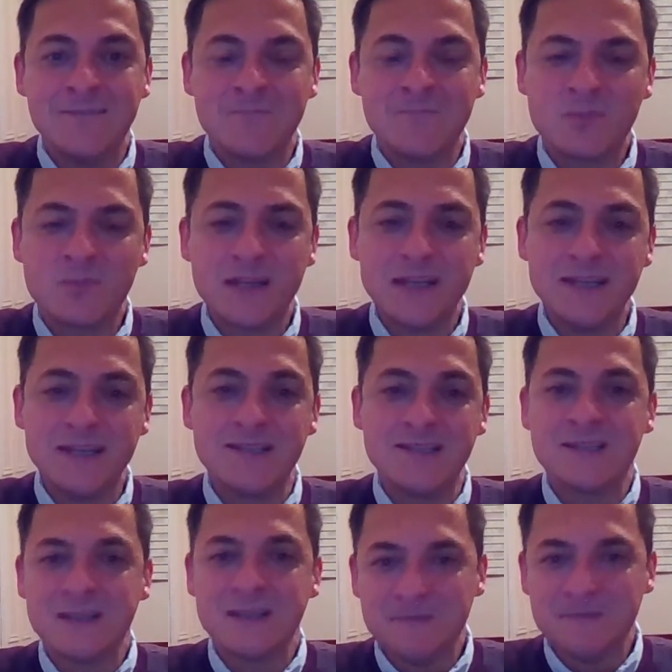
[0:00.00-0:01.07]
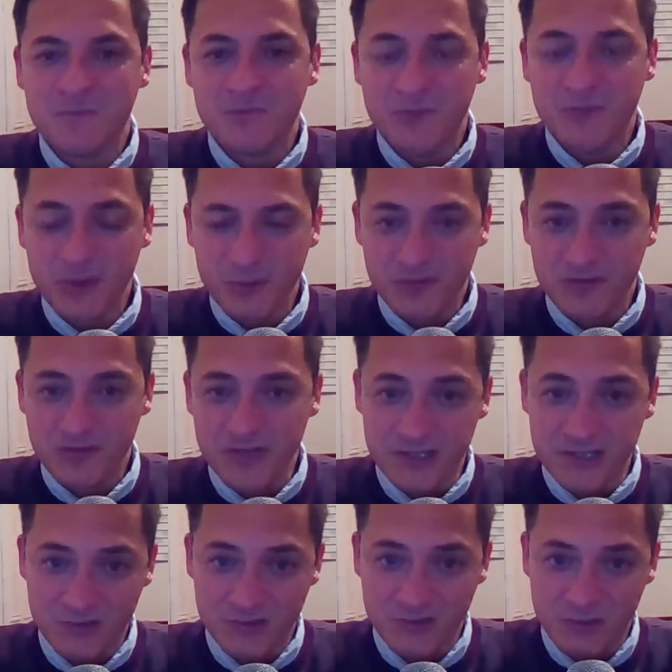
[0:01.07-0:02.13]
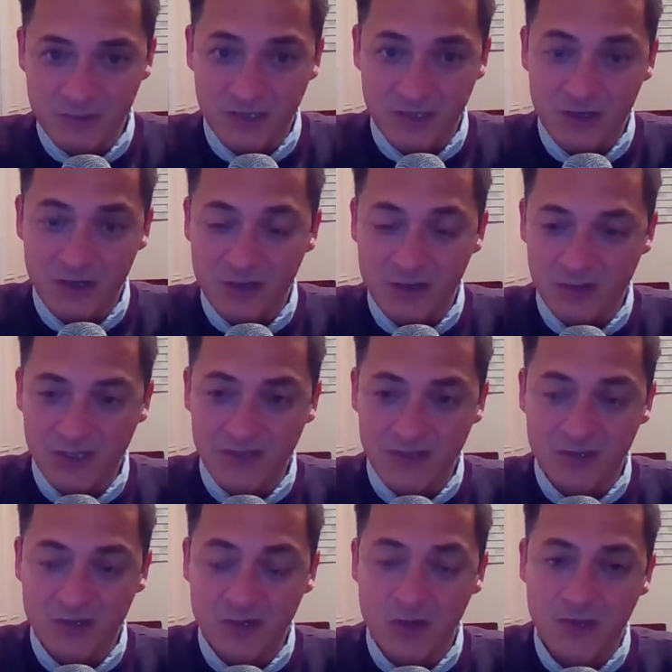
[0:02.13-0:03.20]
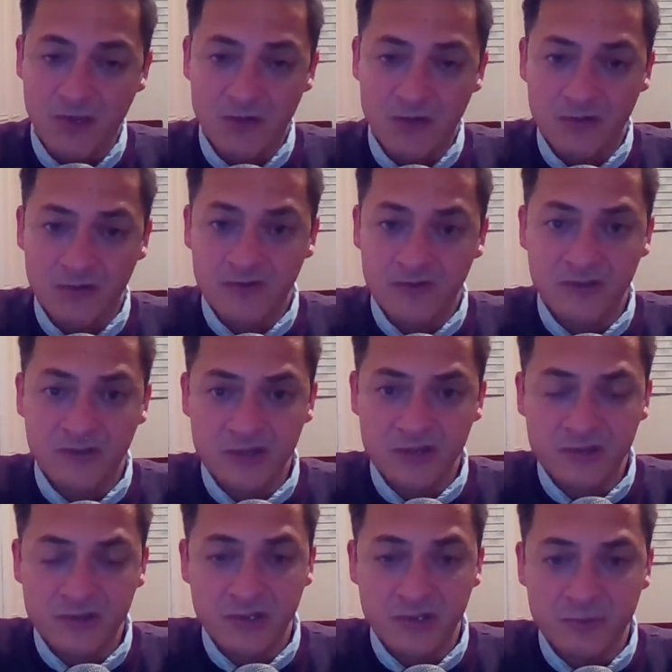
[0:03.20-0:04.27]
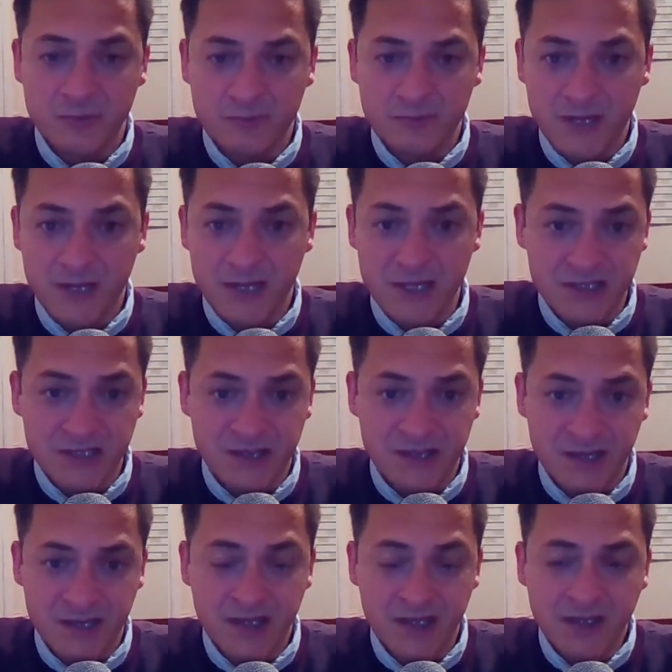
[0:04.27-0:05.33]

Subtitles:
Please feel free to drop me a line or leave a comment on the YouTube page there,